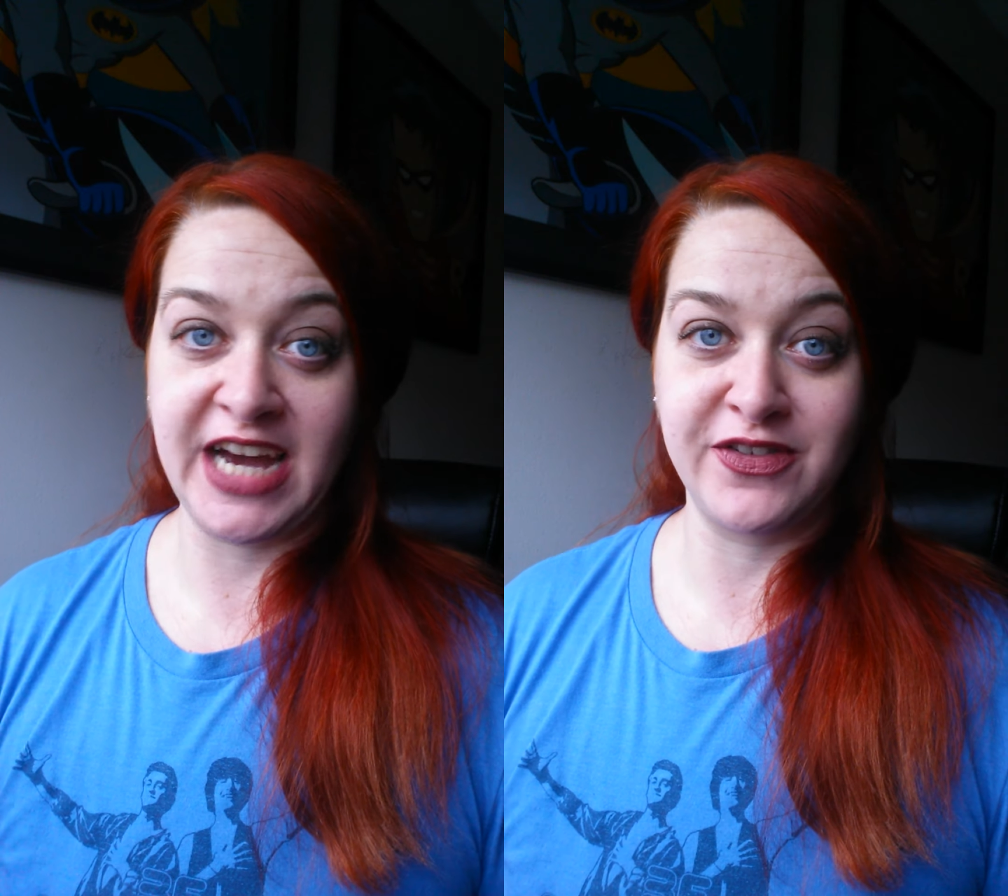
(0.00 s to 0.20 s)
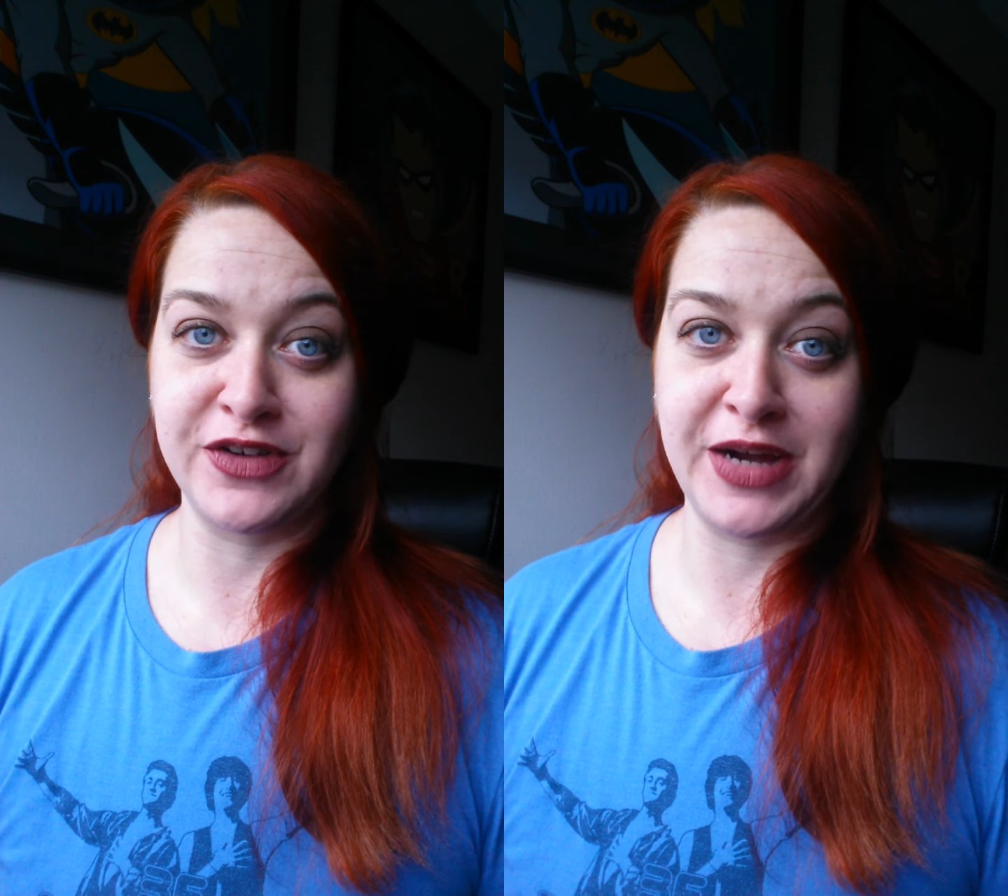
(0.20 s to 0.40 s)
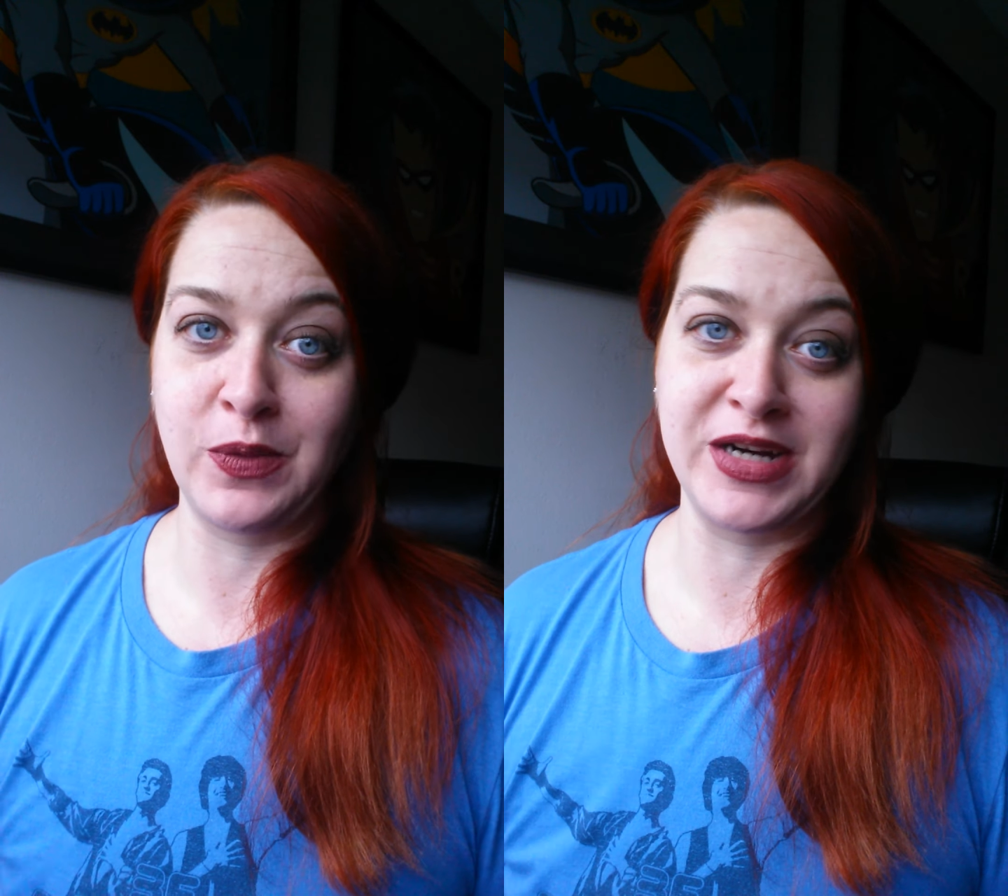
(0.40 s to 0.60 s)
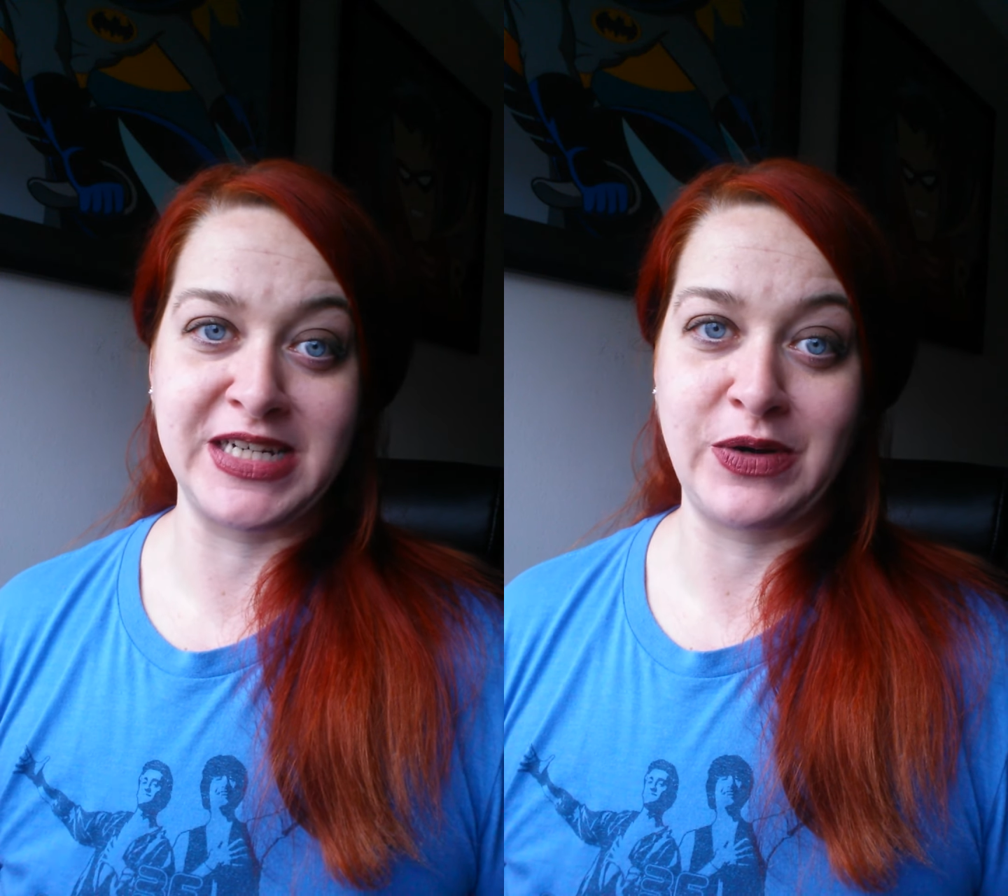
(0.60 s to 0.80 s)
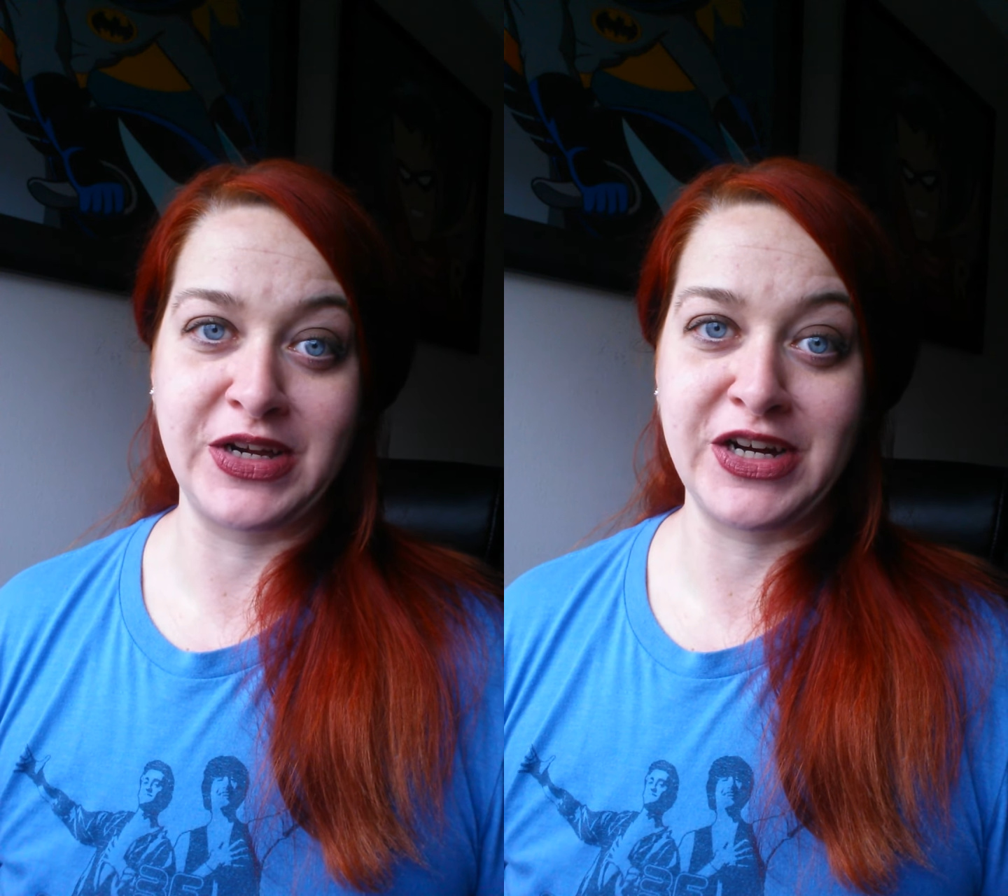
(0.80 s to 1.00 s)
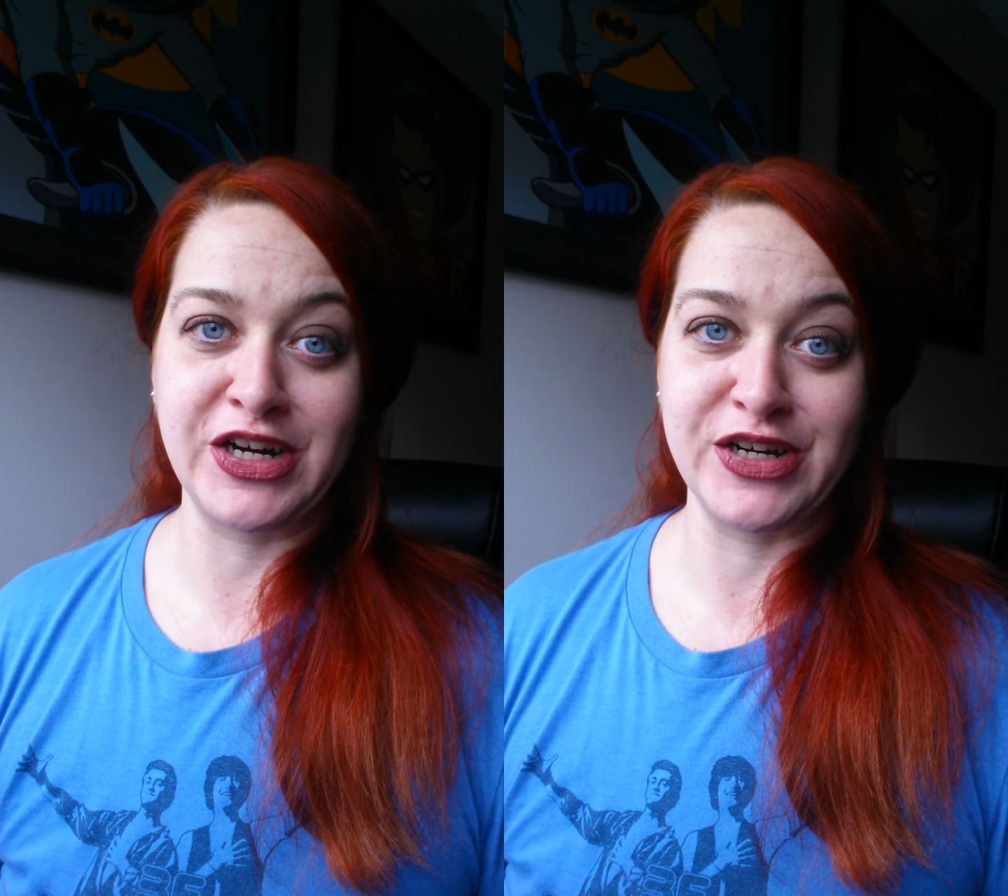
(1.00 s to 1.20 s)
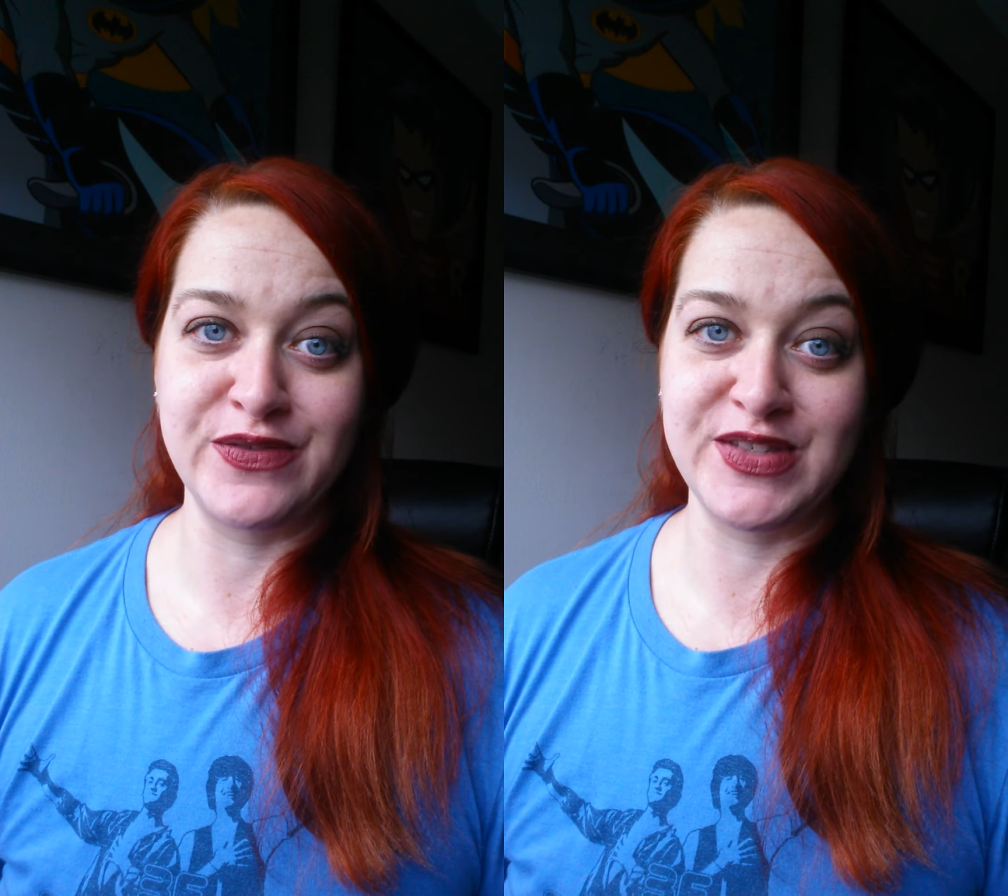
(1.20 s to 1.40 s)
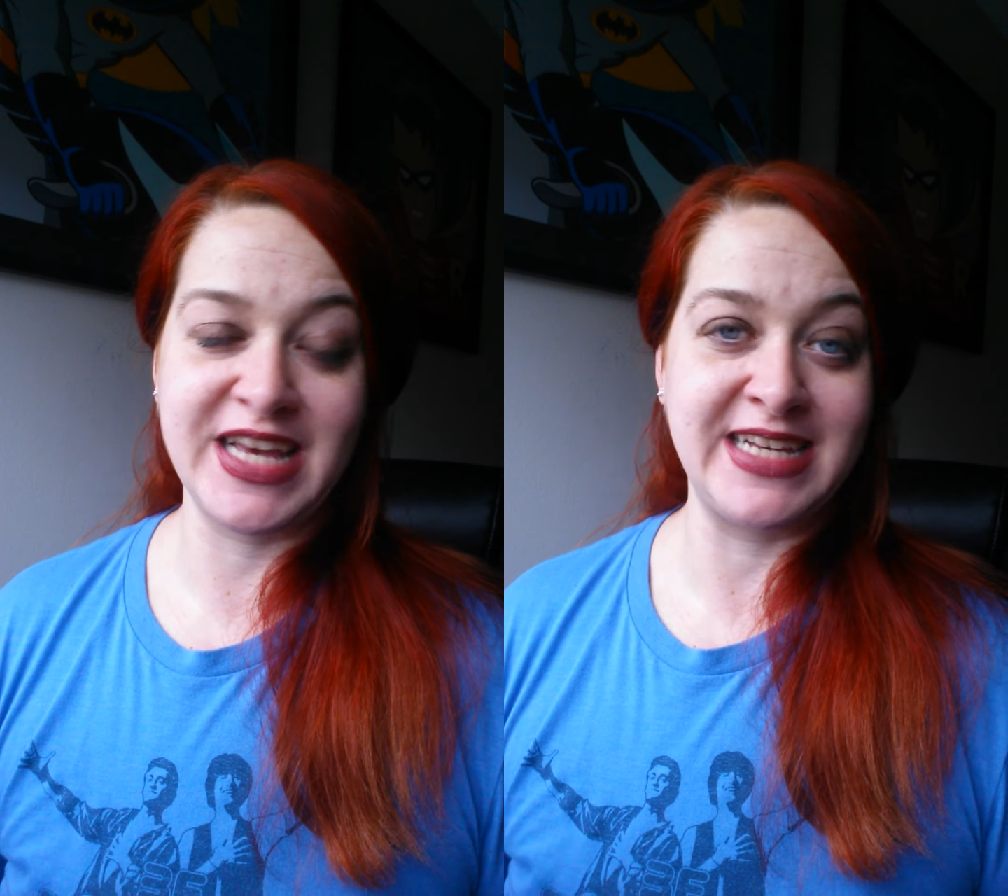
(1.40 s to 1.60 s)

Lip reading: after I worked out at Curves,